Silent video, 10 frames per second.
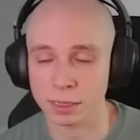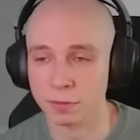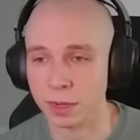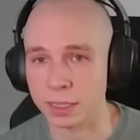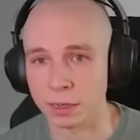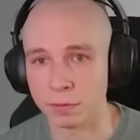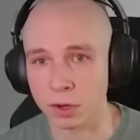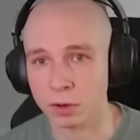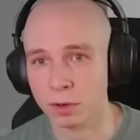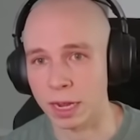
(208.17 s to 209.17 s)
to find
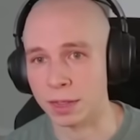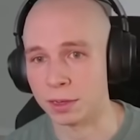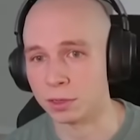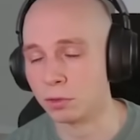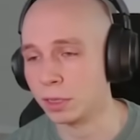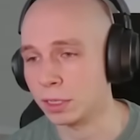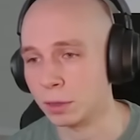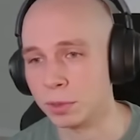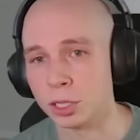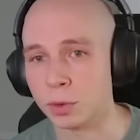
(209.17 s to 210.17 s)
info, and there's only
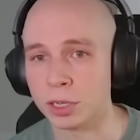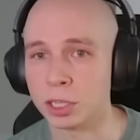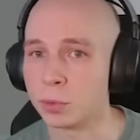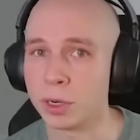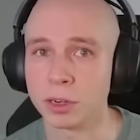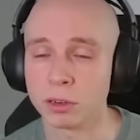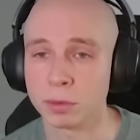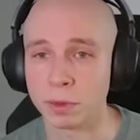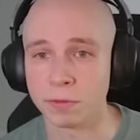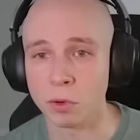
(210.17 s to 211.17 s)
some situations where you're going
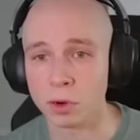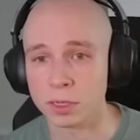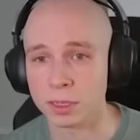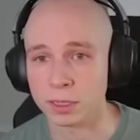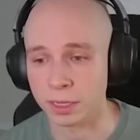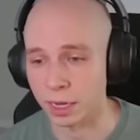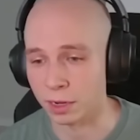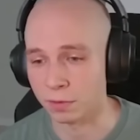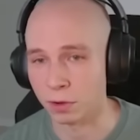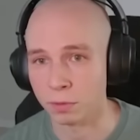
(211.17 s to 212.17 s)
to be forced to get
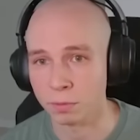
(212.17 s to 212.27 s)
info.